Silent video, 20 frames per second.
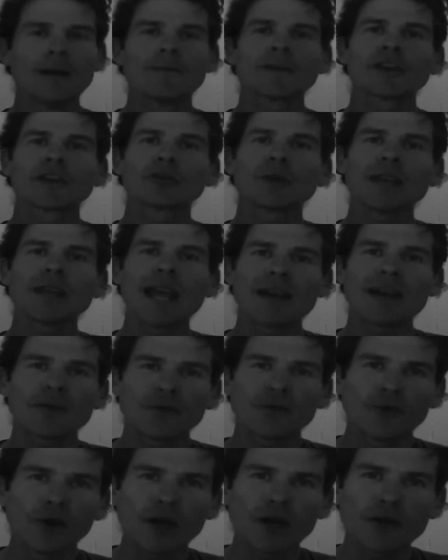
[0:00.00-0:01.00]
Because when you're
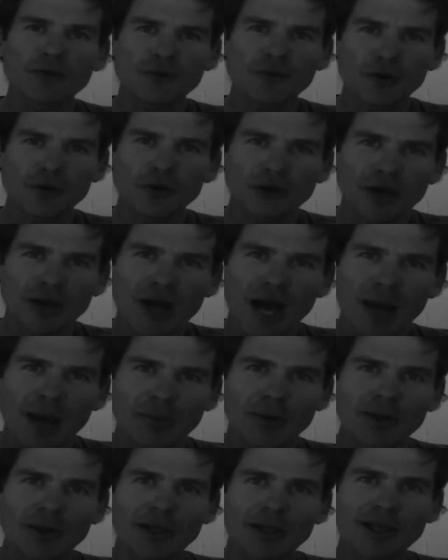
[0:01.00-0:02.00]
fully fruited
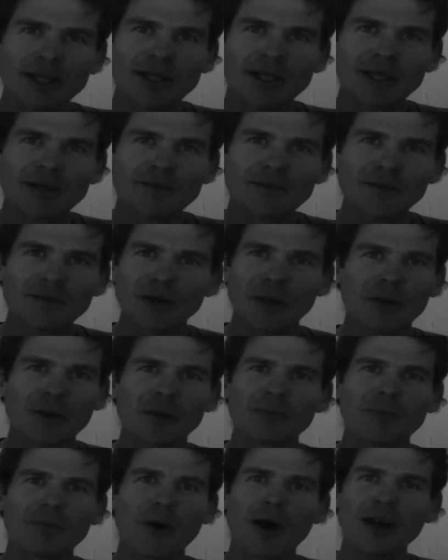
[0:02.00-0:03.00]
up, you don't
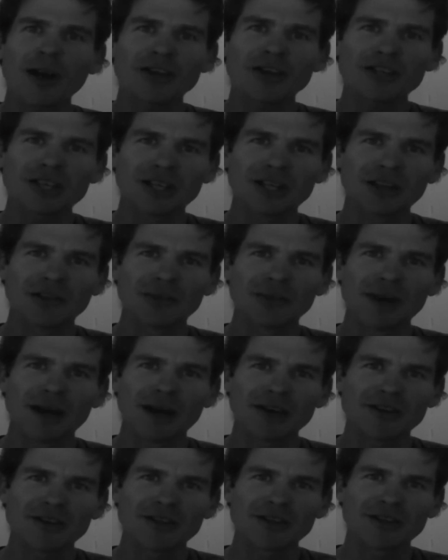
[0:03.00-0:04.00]
want to buy shit as
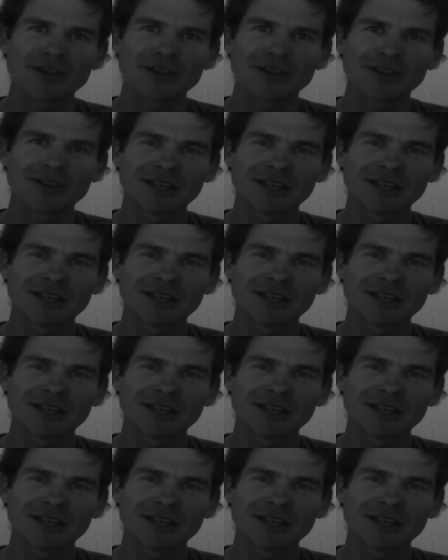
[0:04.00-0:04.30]
much.